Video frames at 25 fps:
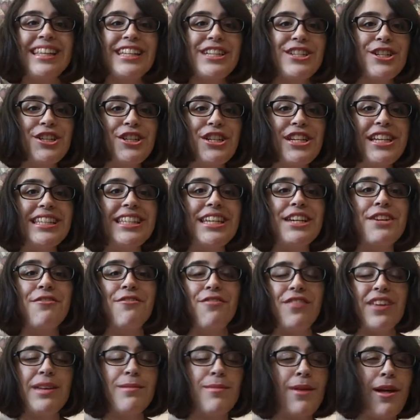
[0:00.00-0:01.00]
that she is a
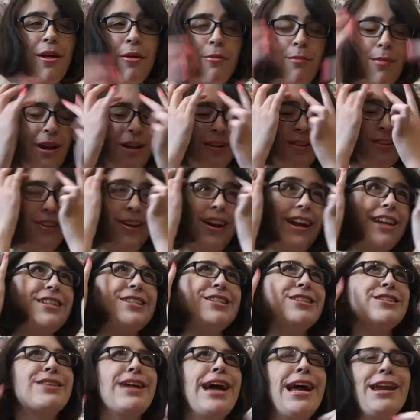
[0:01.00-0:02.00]
female welder. It
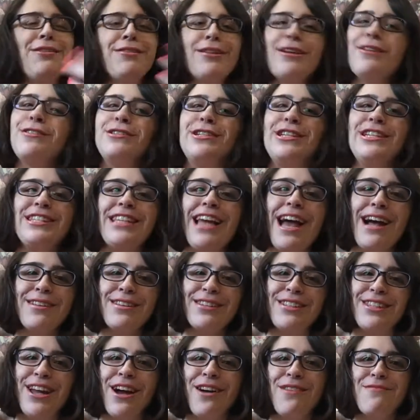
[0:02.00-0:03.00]
just, I don't know, she
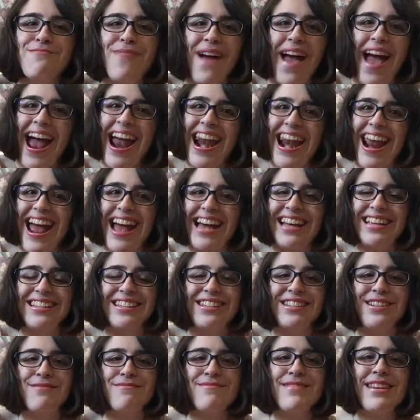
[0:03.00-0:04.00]
sounds so
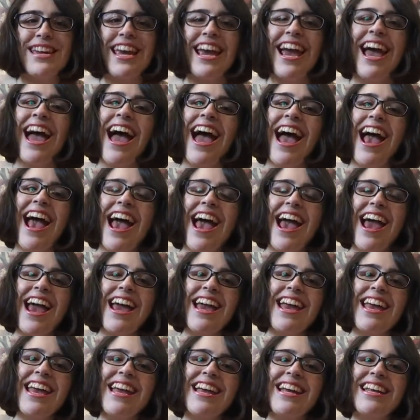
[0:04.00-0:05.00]
badass to me.
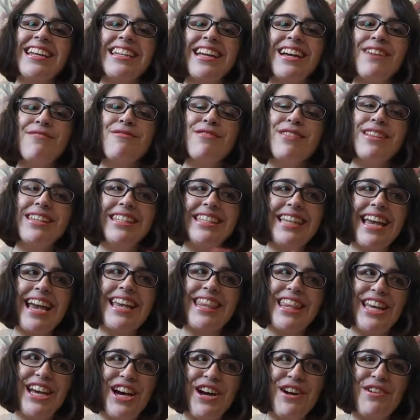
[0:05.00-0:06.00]
And I will
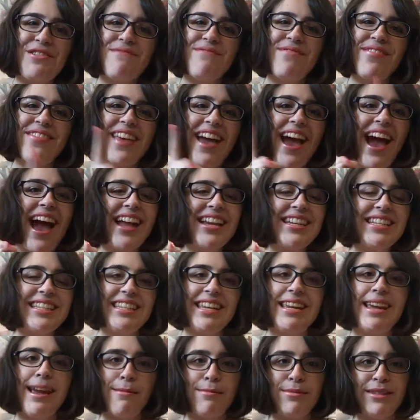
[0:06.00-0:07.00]
say though that
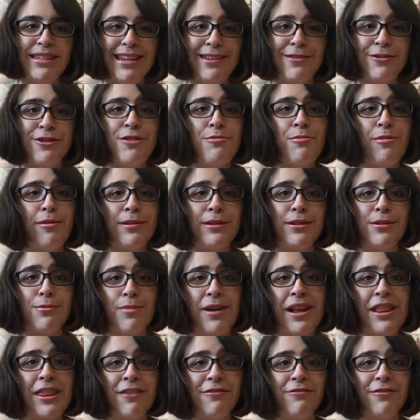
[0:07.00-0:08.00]
Sam says she wants to
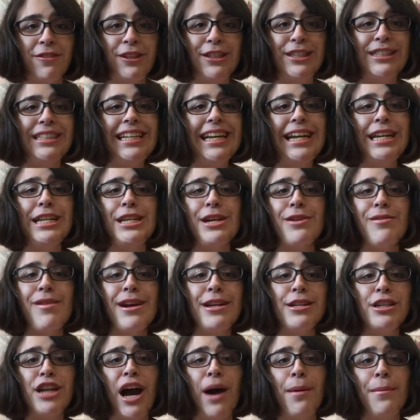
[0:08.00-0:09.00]
win the first
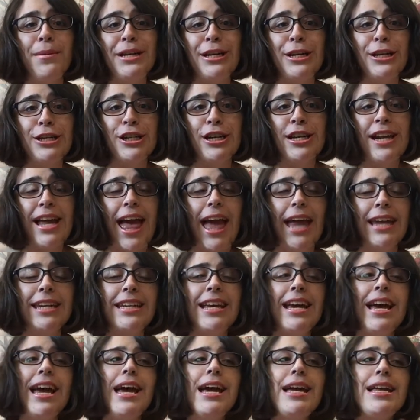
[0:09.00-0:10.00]
HOH competition and
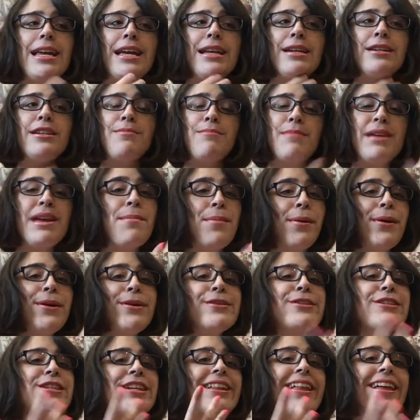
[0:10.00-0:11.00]
to me
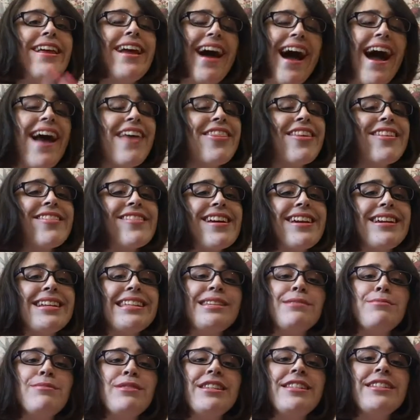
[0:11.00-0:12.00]
personally, I think that is
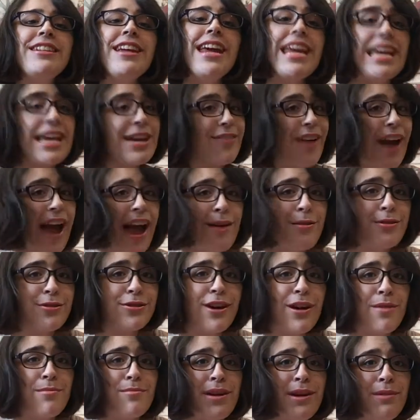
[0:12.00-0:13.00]
a mistake. If I was
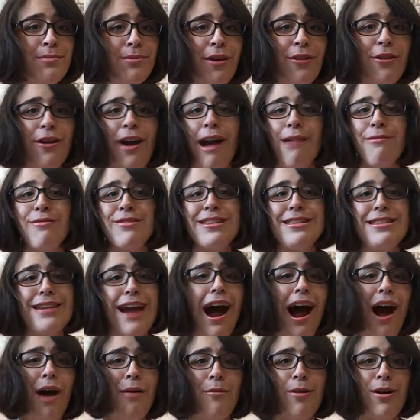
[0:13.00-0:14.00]
on Big Brother, I would
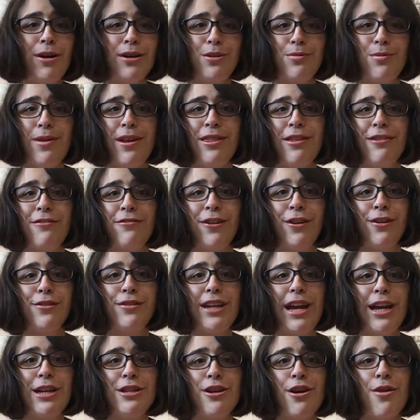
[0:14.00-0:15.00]
not want to win the
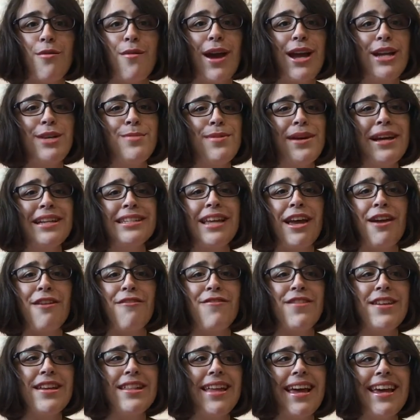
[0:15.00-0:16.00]
first HOH because I
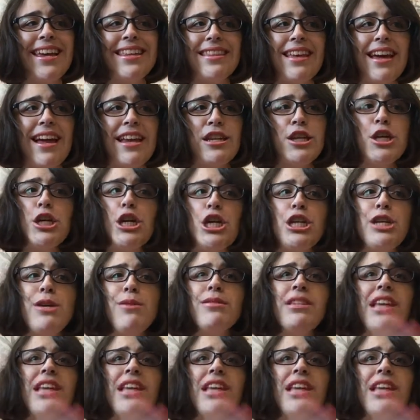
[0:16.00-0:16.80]
feel like then you